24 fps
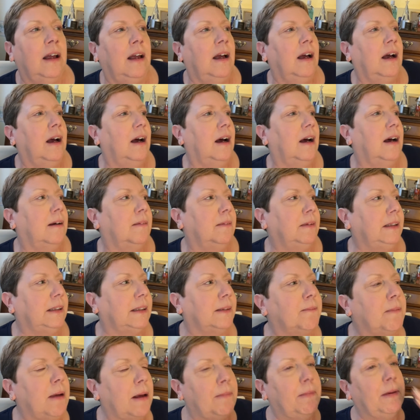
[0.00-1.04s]
He
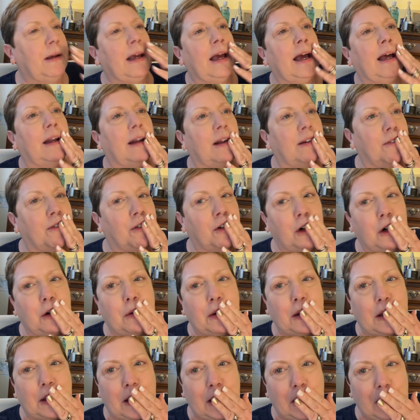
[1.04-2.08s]
said, maybe heading
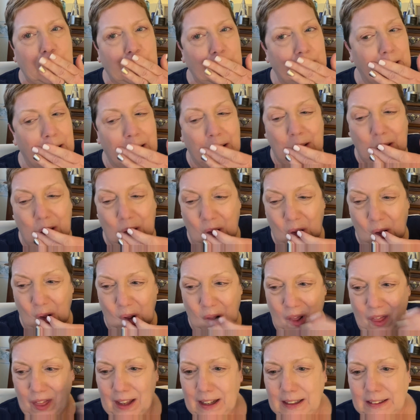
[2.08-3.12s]
forward that, you know,
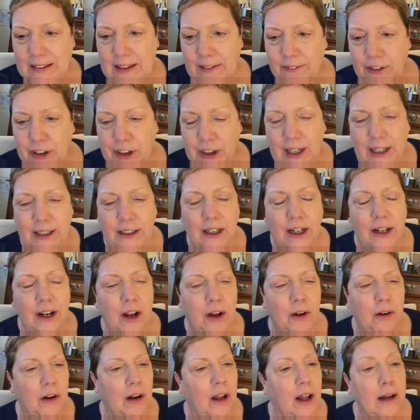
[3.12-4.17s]
things have to change. I
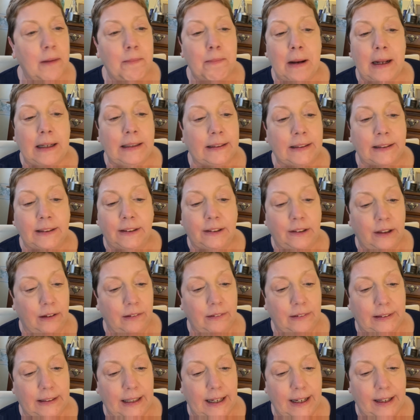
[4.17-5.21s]
know a lot of places
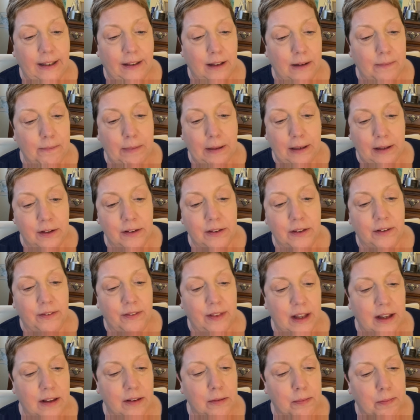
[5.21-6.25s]
don't take them because of
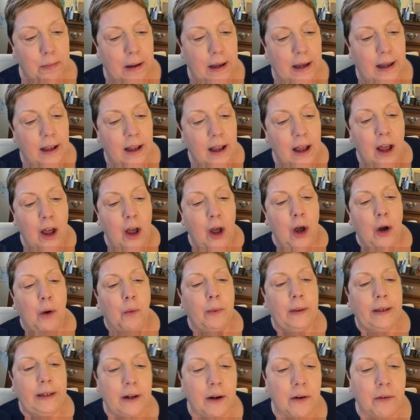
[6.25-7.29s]
this, but
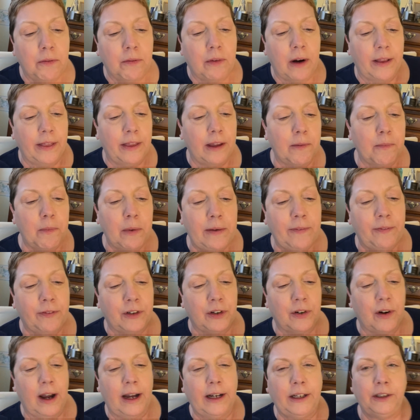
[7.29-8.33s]
we don't run them. We've
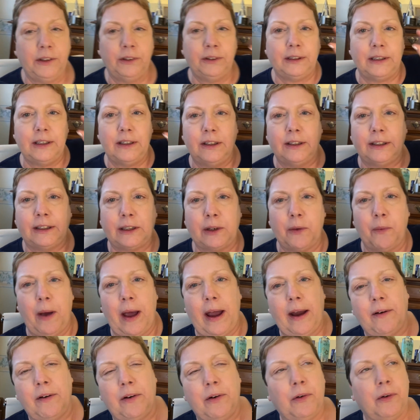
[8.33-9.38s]
tried using the
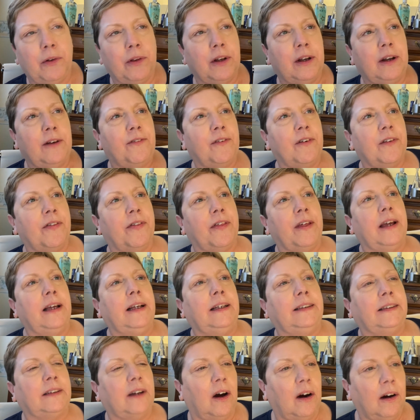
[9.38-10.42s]
Square and all the different
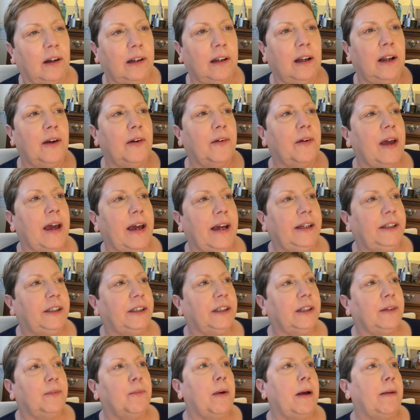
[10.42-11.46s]
things on
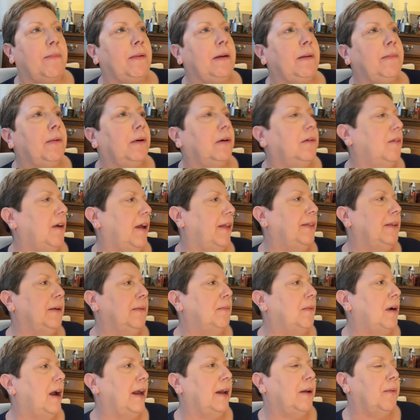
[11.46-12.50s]
location where people run
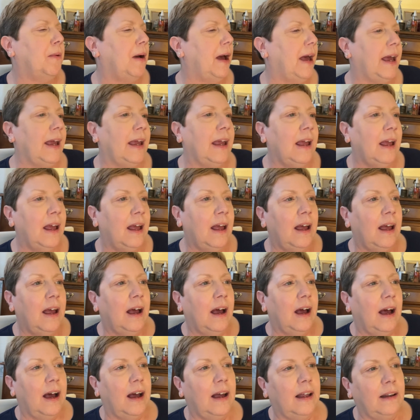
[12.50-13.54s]
them right away.
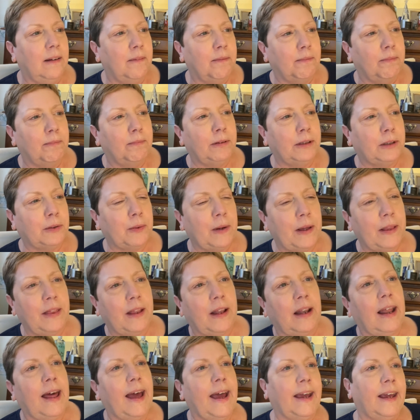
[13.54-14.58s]
And between the
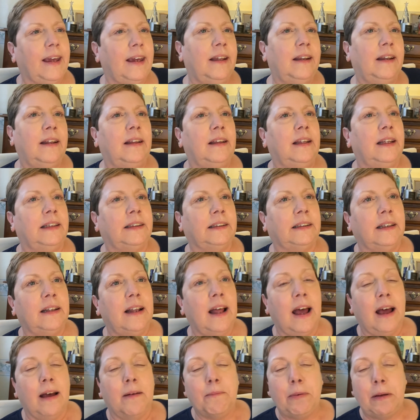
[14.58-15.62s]
lagging and this and
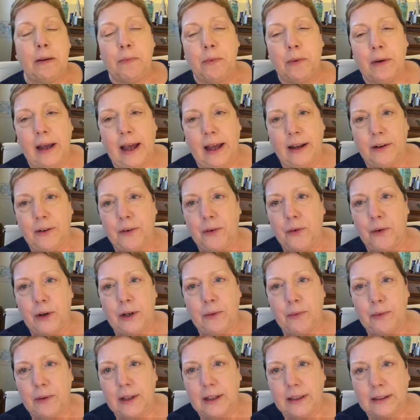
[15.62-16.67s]
that, and people getting
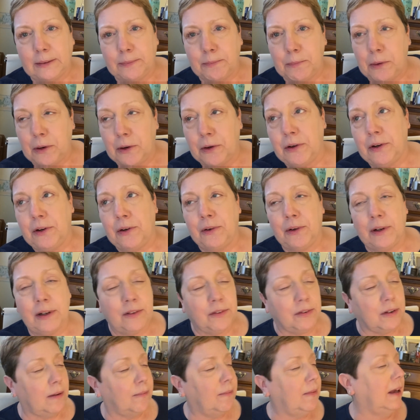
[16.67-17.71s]
annoyed with us, more annoyed.
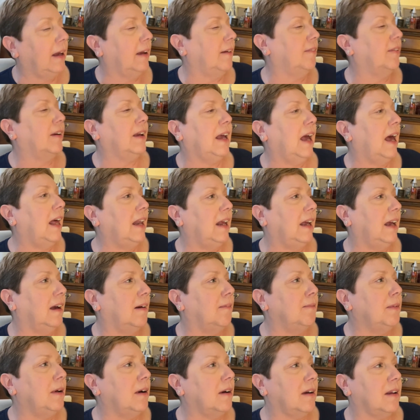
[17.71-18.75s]
So I'm like, forget it.
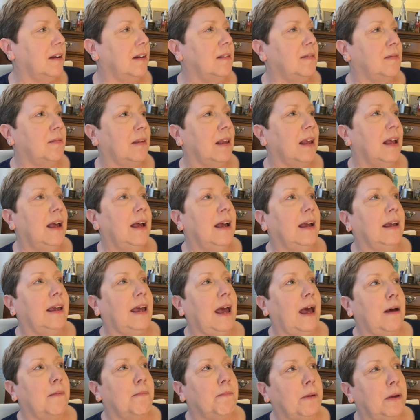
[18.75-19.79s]
I'm not going to
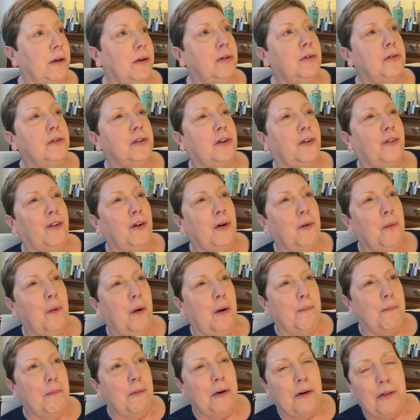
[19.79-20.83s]
get abused for
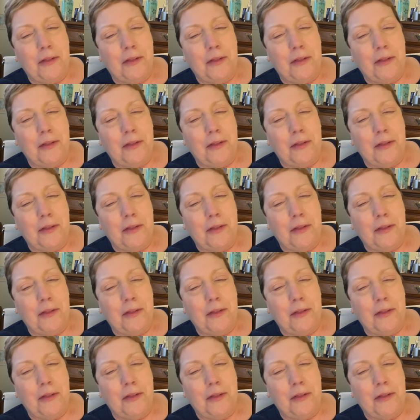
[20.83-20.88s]
one more